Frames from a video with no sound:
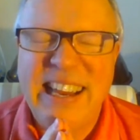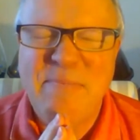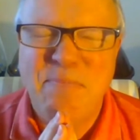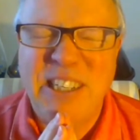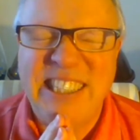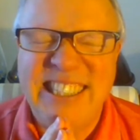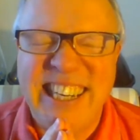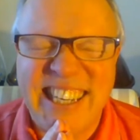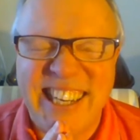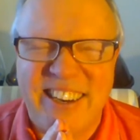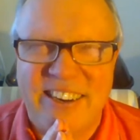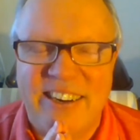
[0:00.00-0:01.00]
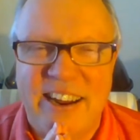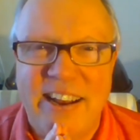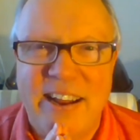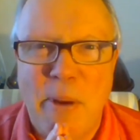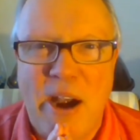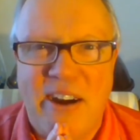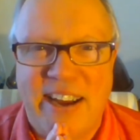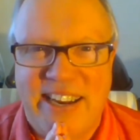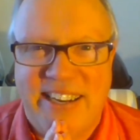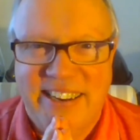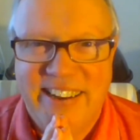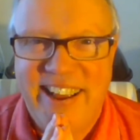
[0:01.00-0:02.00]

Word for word: in particular an American,